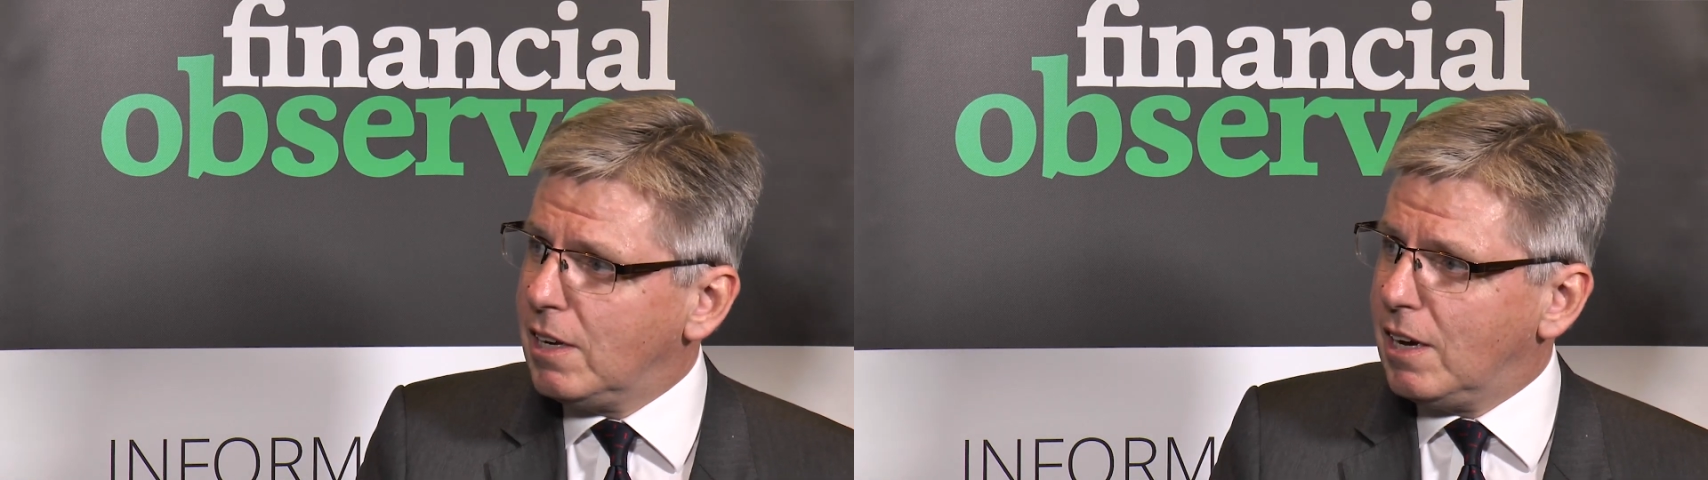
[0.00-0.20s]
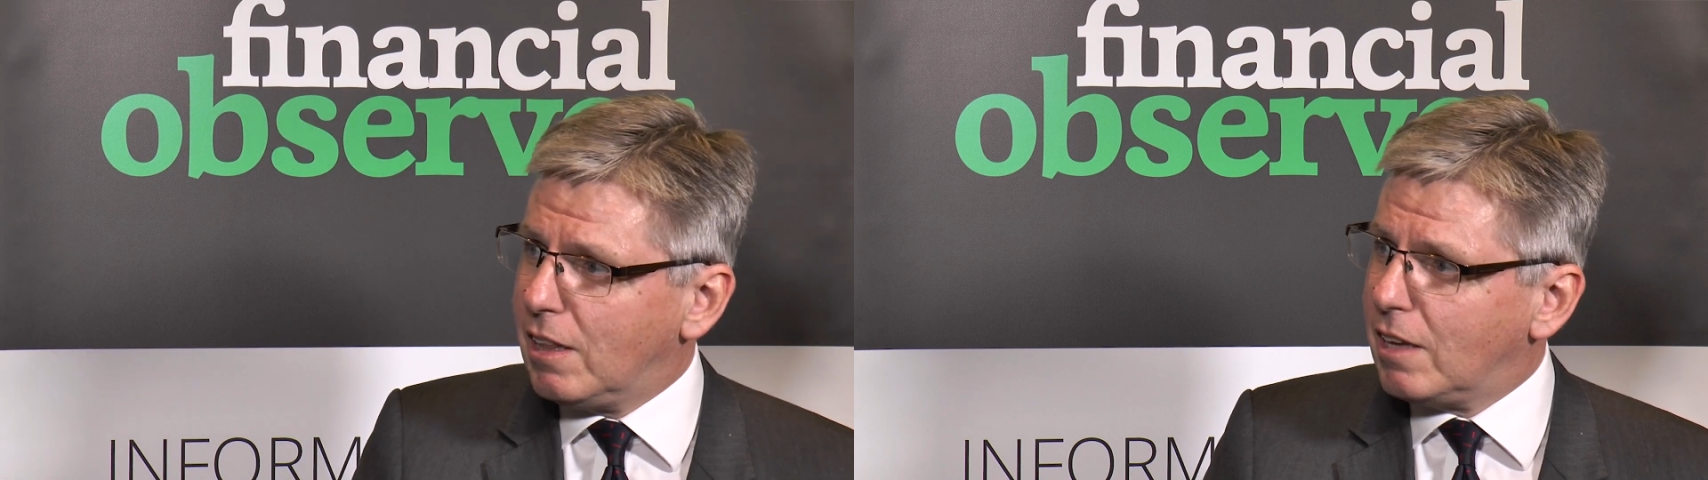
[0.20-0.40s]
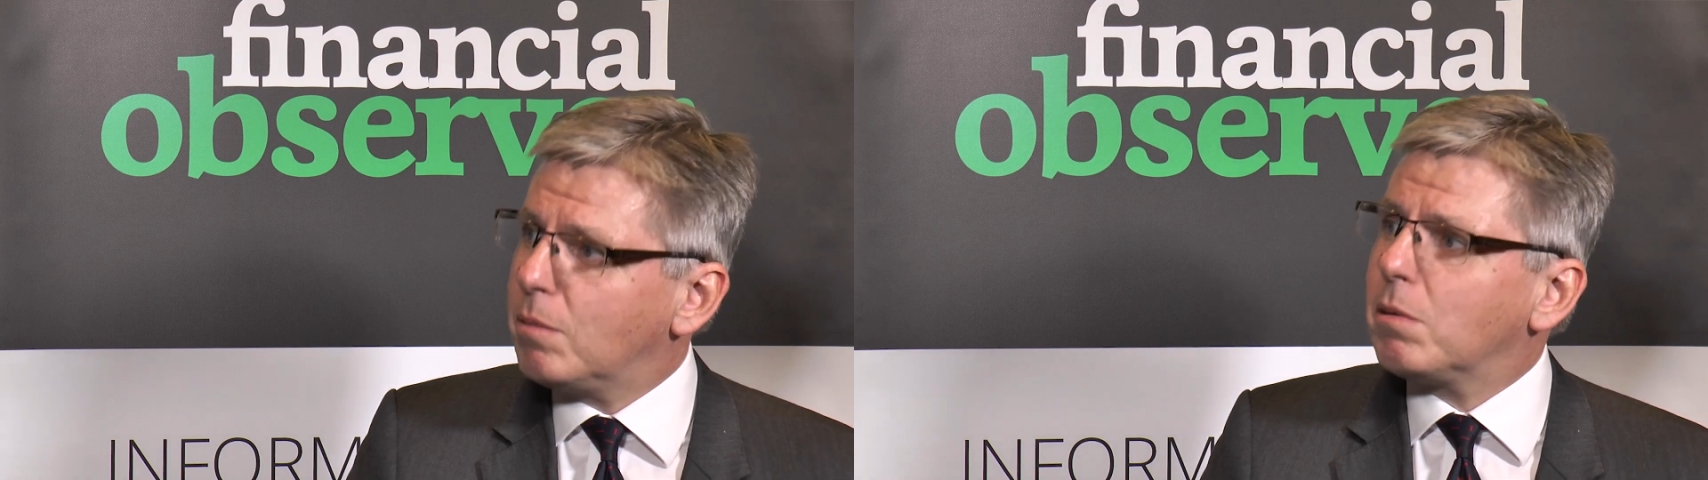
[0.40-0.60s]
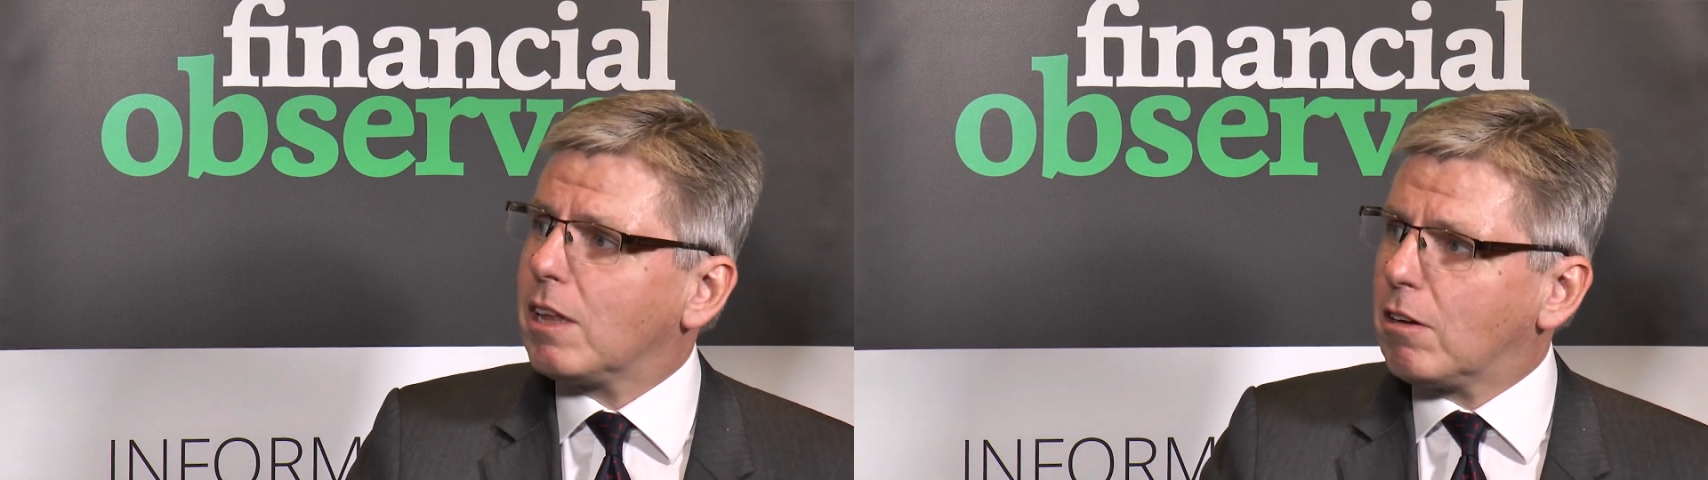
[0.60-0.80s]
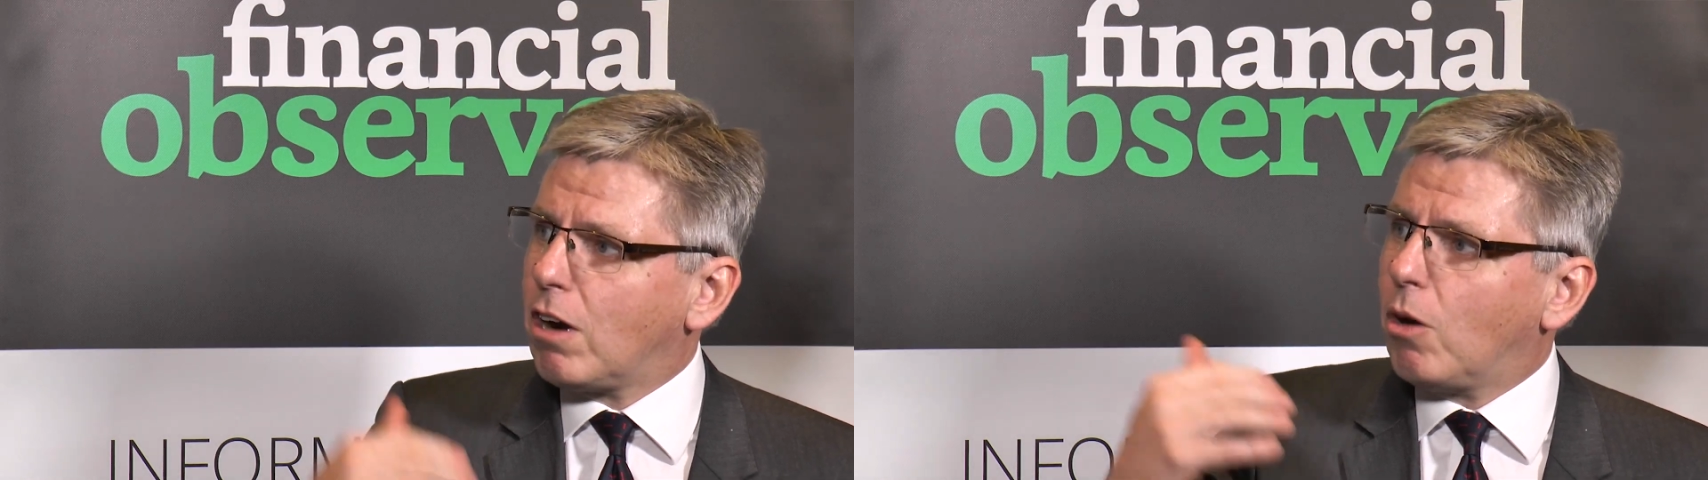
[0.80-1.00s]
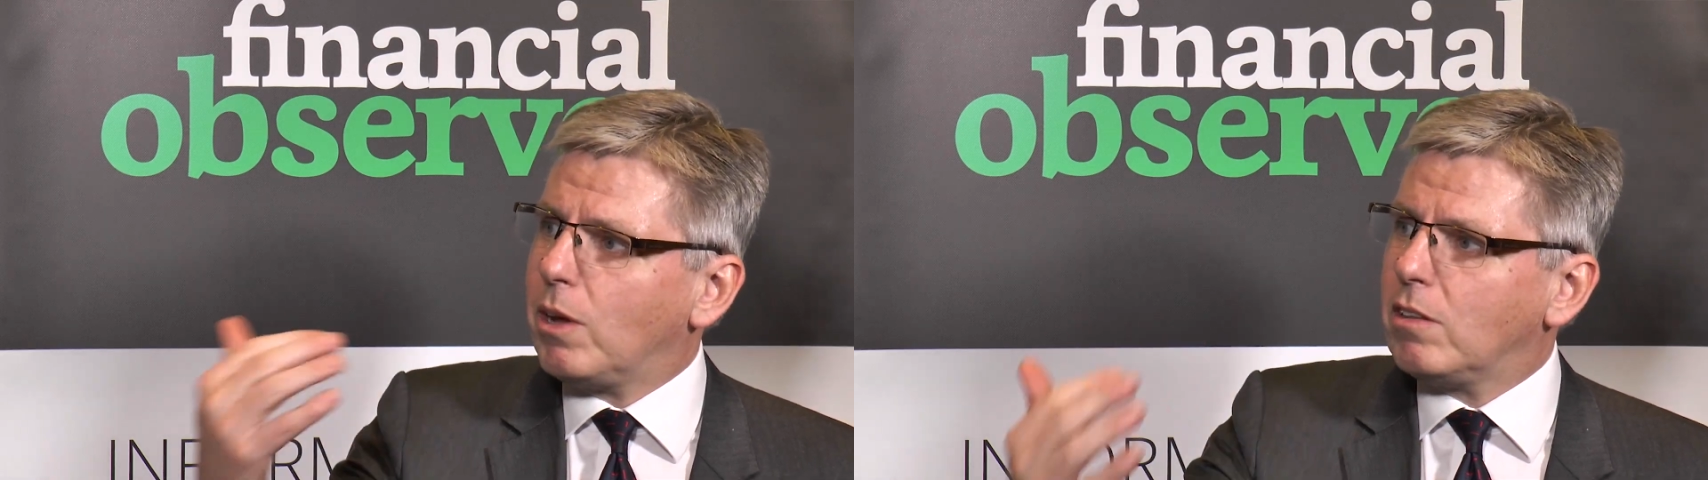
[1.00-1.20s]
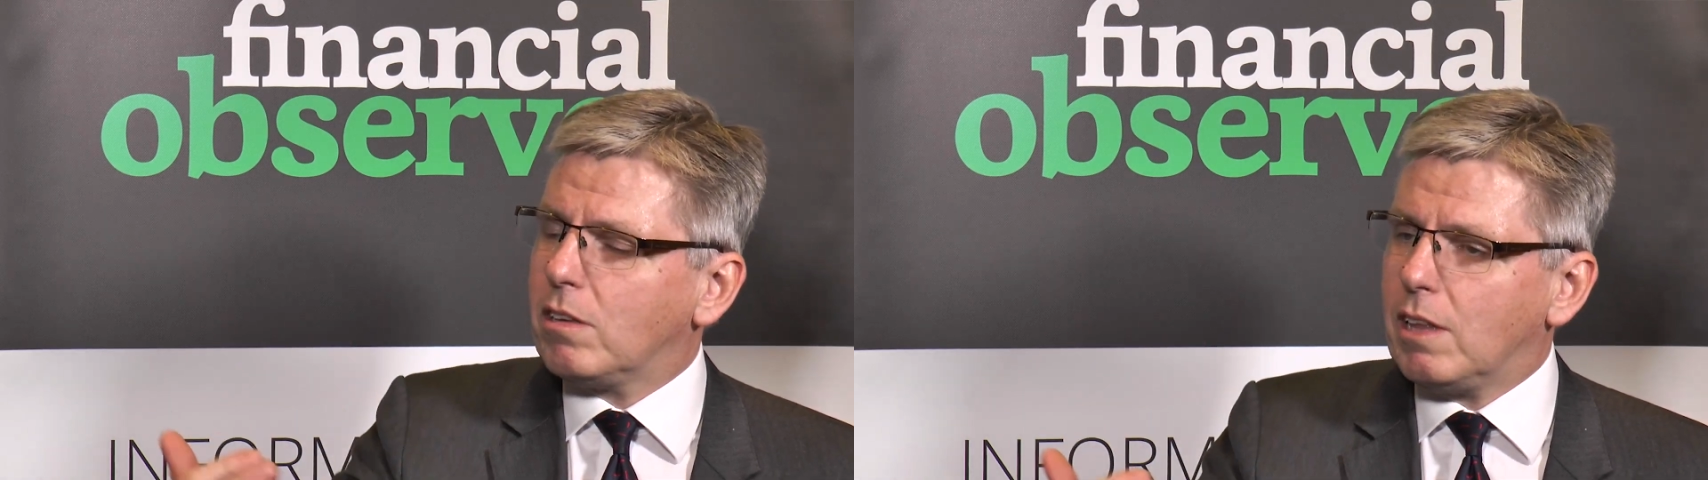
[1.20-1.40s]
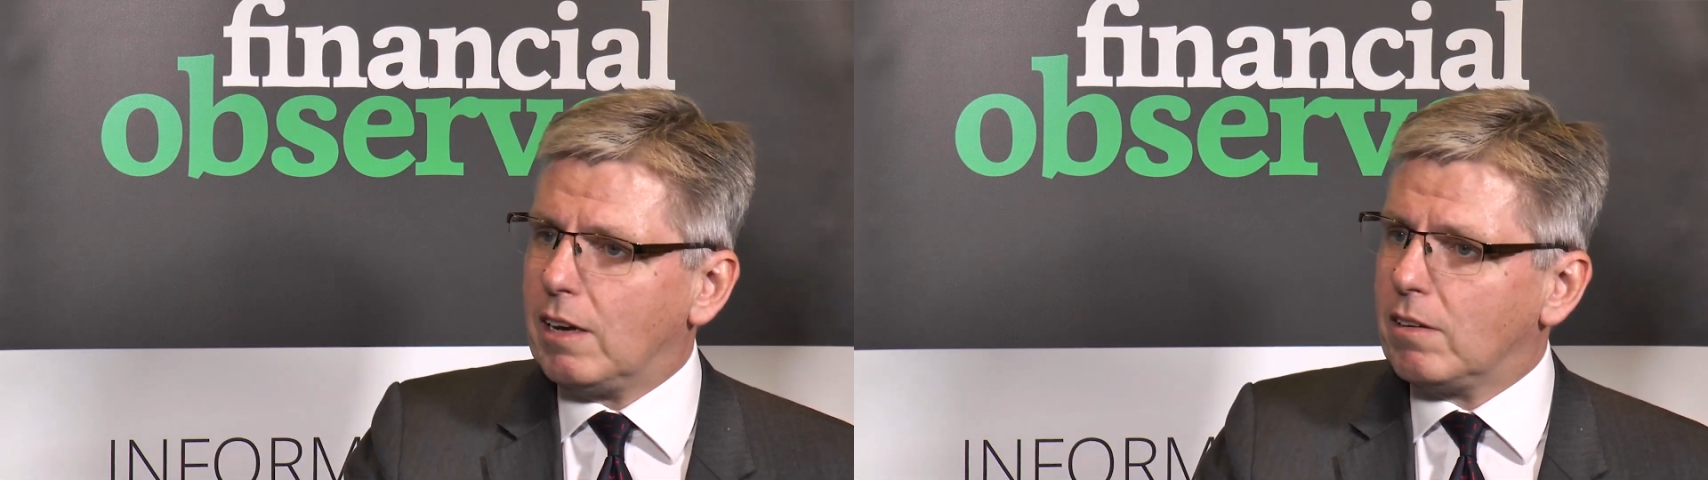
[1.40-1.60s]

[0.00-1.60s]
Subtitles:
and they typically grow into that.